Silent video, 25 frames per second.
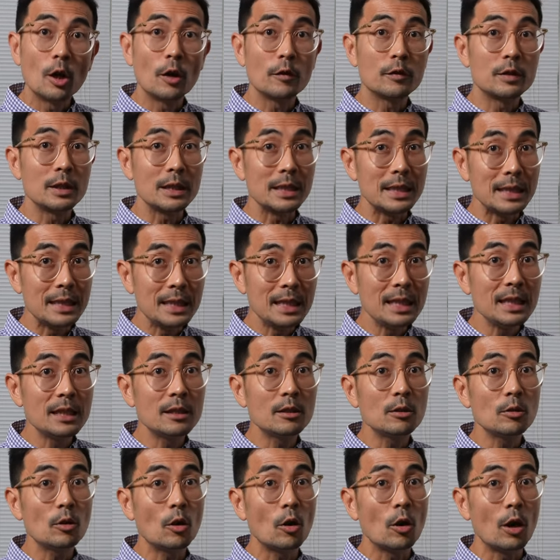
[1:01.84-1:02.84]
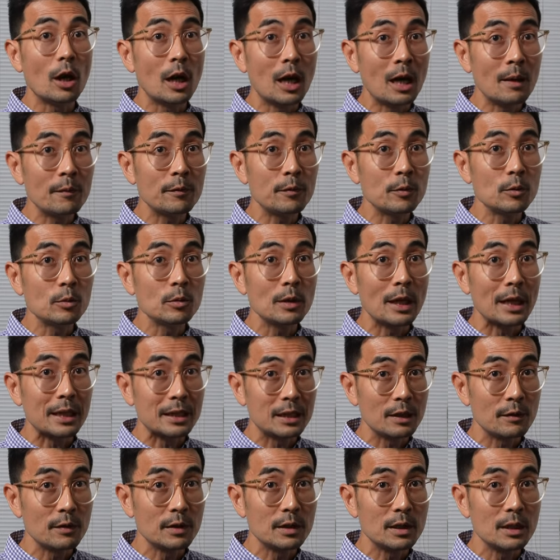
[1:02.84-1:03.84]
of the illegal or harmful
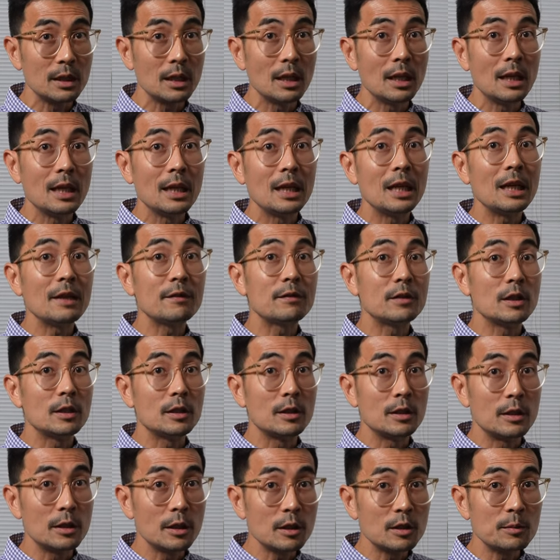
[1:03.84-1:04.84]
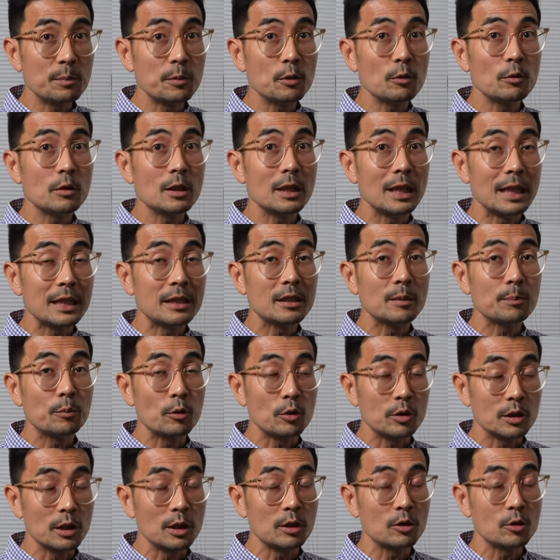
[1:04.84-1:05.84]
activity if the dispute later
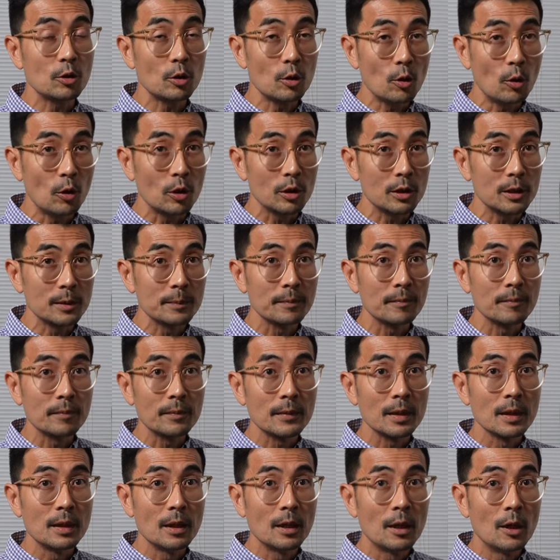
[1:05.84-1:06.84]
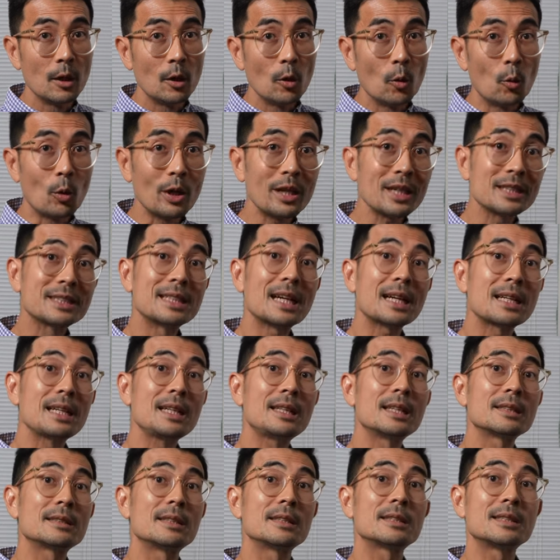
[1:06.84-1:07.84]
proceeds to court. What exactly
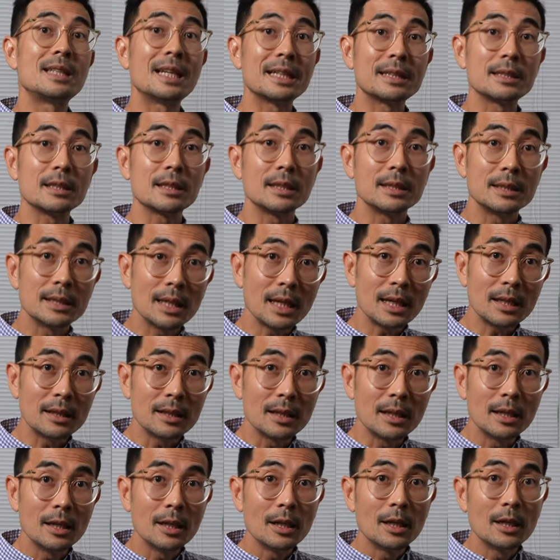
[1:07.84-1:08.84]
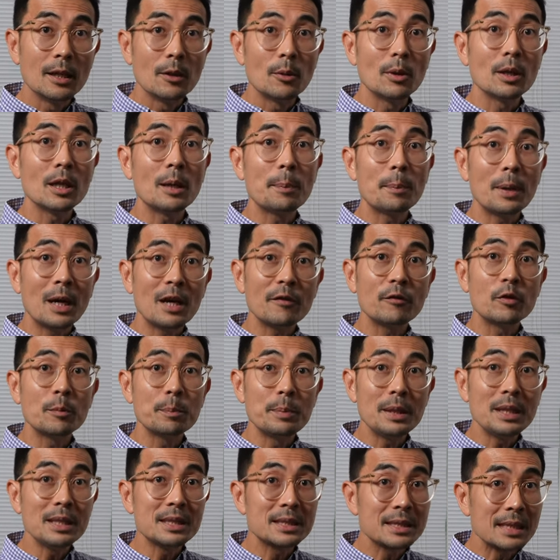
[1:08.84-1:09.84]
does this letter contain? Well, apart from
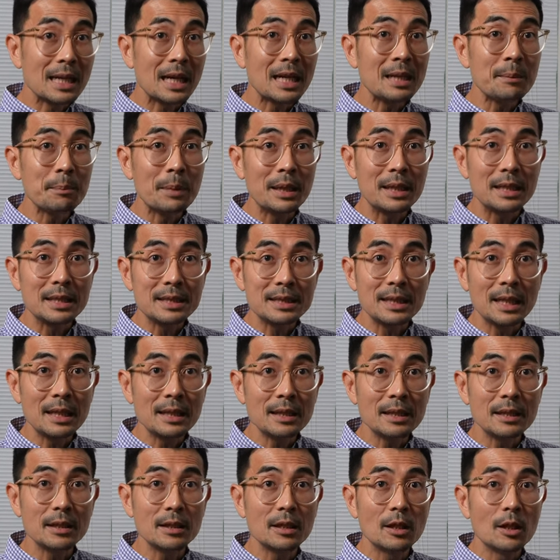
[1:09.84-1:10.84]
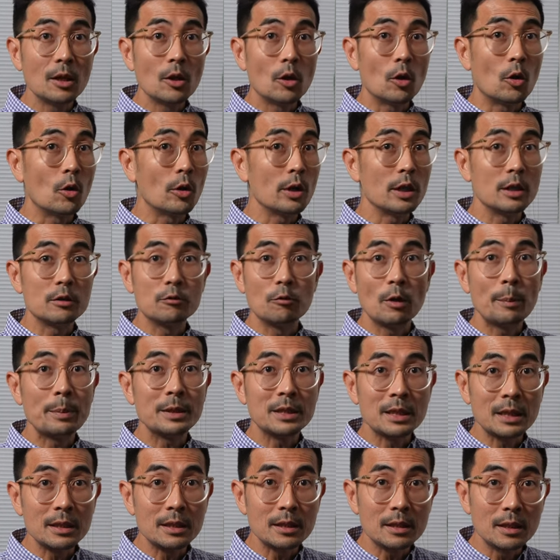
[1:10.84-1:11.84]
being signed by the sender or his
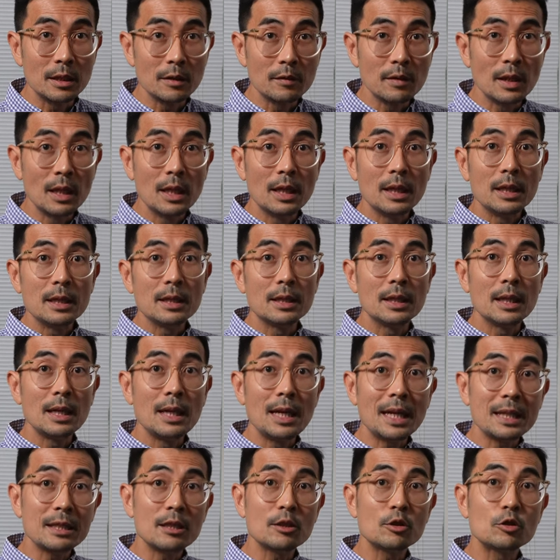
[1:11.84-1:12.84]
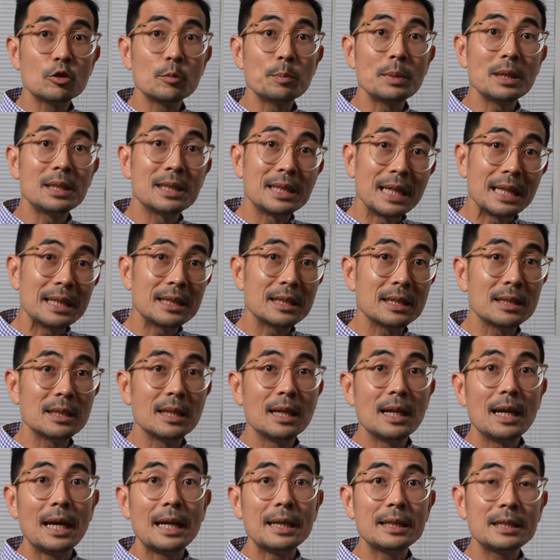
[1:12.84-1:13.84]
representative, the letter should be dated
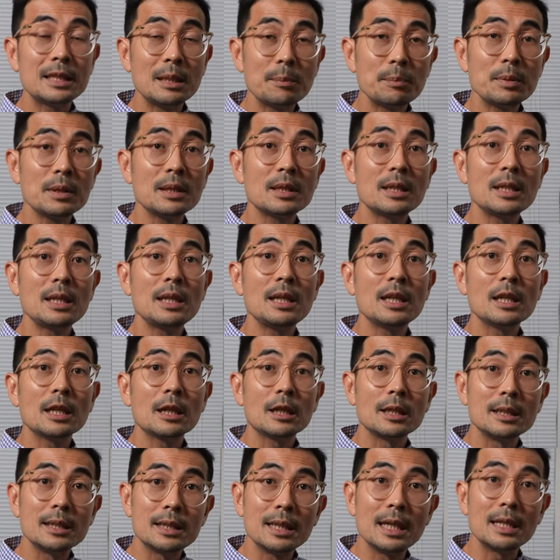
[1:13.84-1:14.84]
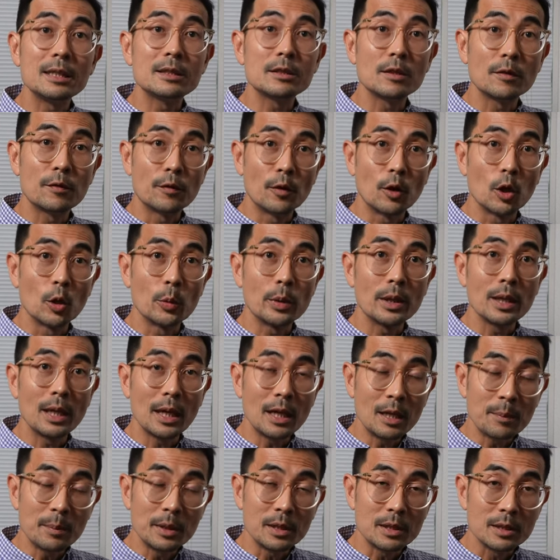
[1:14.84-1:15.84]
and typically contains the following
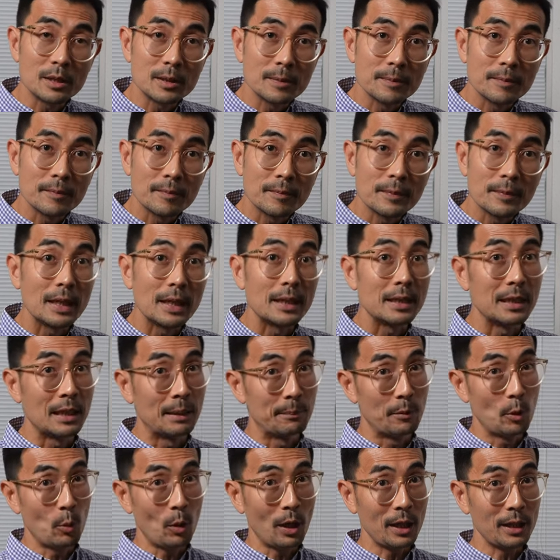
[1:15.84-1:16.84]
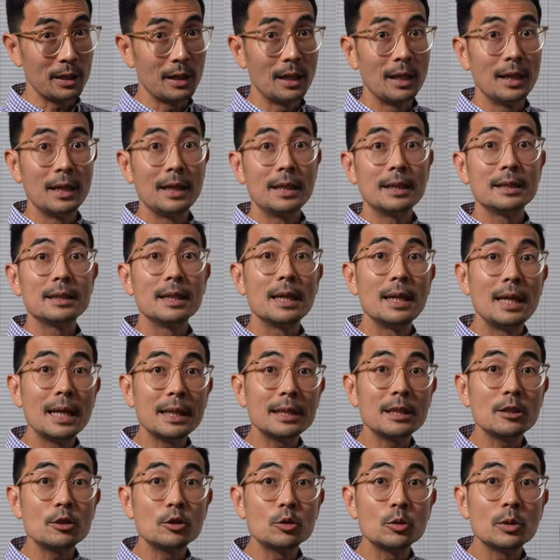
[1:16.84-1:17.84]
elements. Number one, the
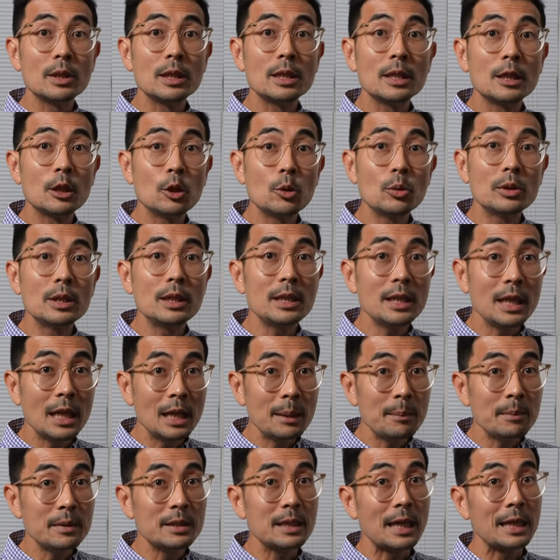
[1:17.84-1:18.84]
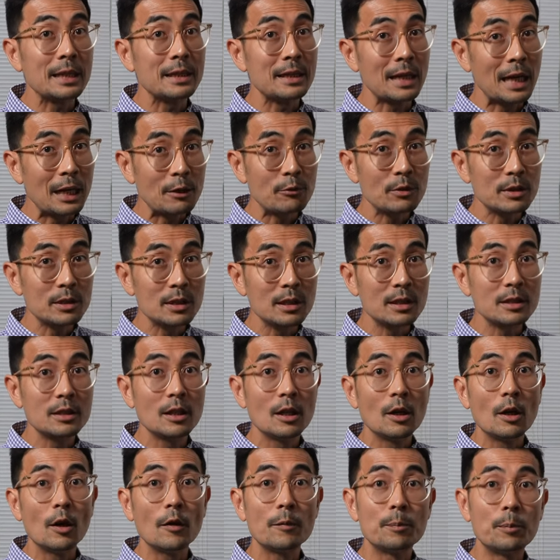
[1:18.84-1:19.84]
letter should include the names and addresses
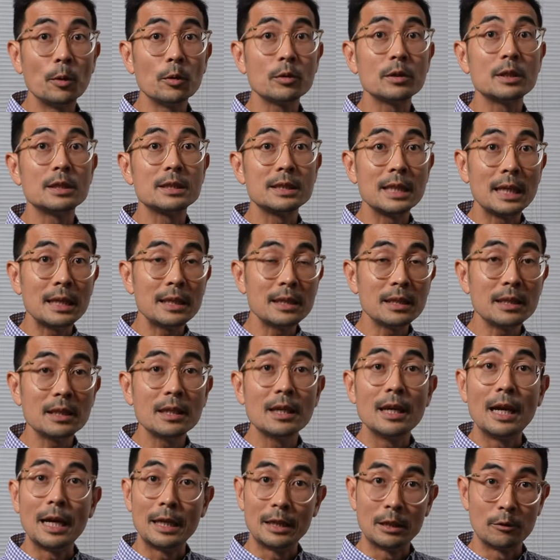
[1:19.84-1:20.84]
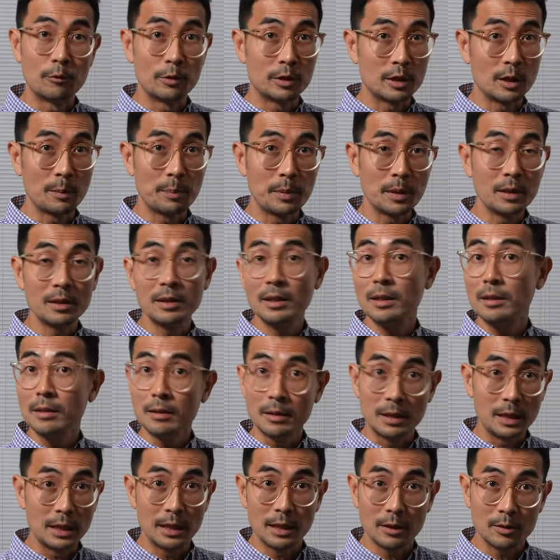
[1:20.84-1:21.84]
of both the sender and the recipient,
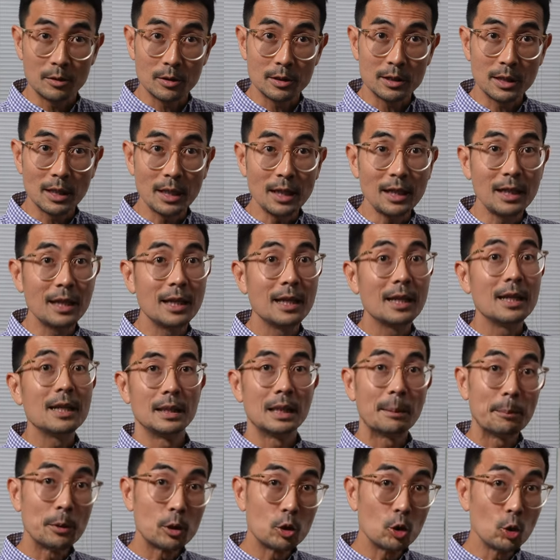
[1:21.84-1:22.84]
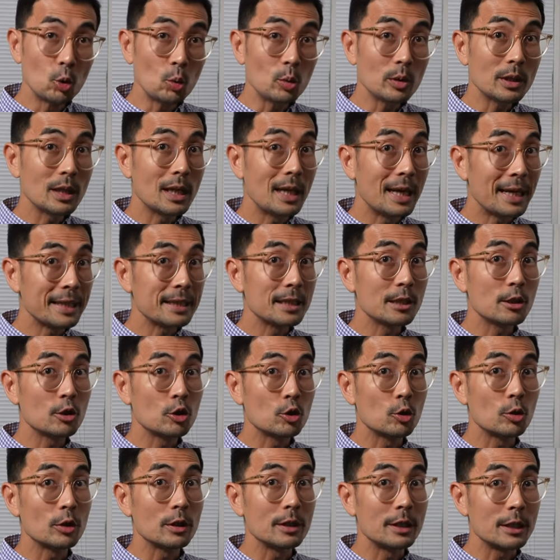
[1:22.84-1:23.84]
needless to say. Number two, the letter
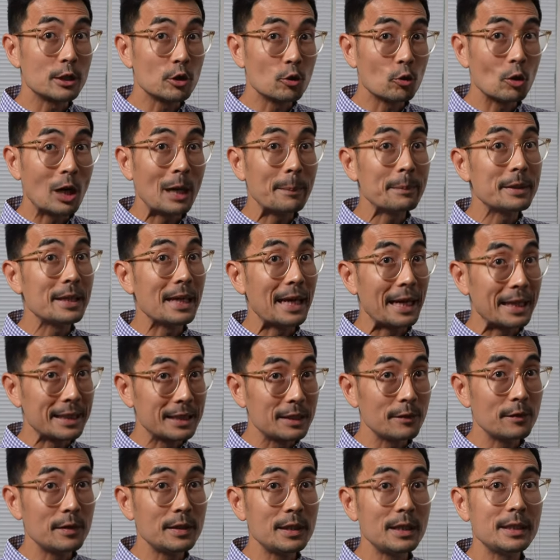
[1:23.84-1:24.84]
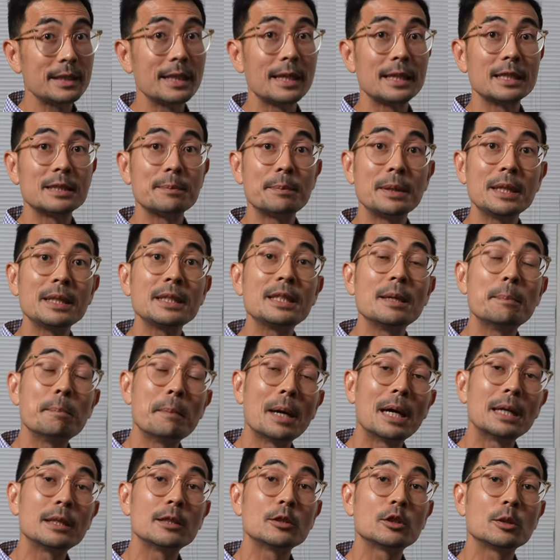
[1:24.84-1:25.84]
should describe the activity that is being
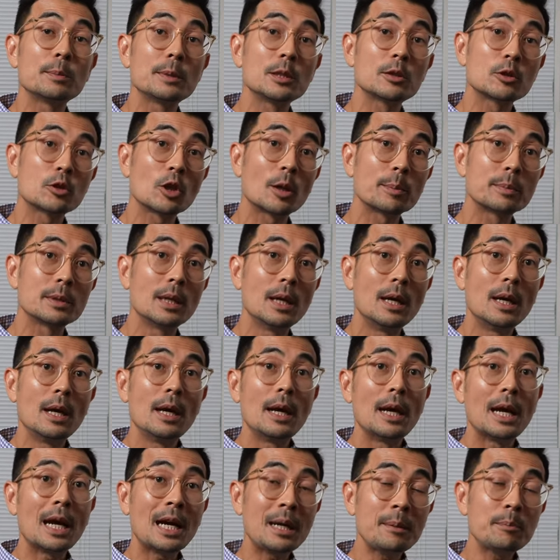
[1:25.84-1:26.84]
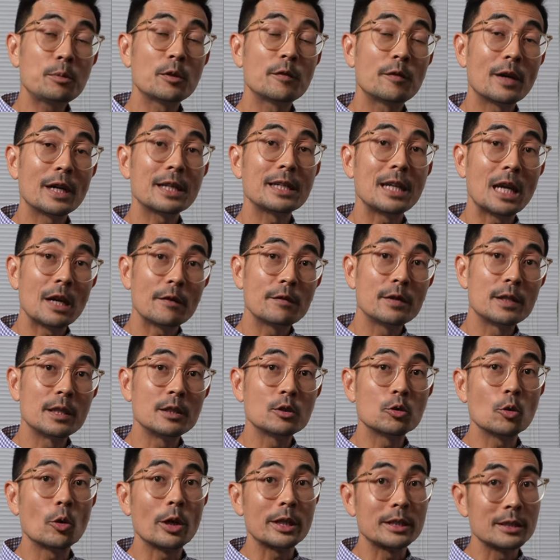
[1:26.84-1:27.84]
demanded to be stopped and provide
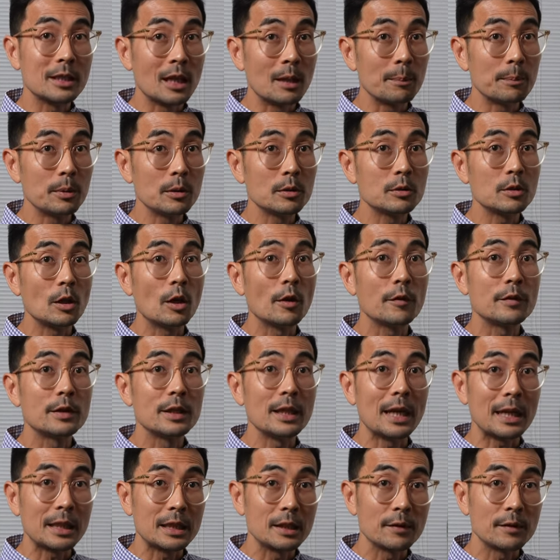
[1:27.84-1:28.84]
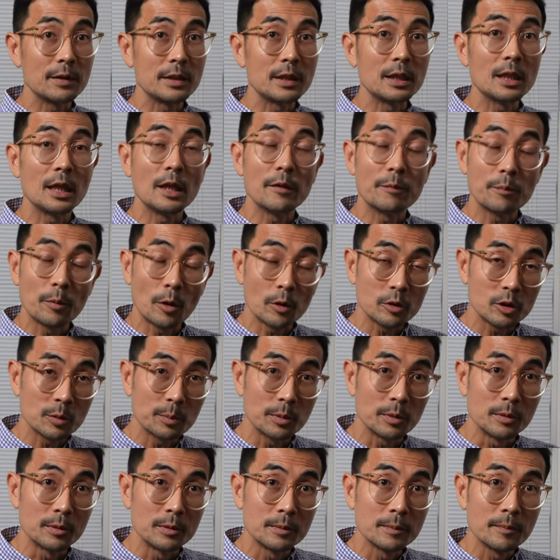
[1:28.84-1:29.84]
evidence or examples of the activity if
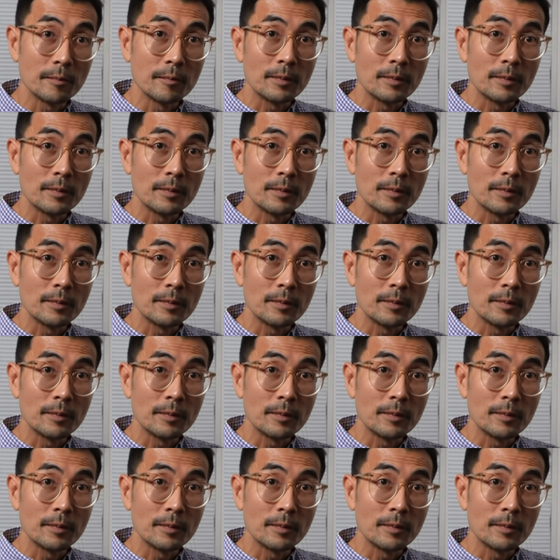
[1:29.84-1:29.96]
possible.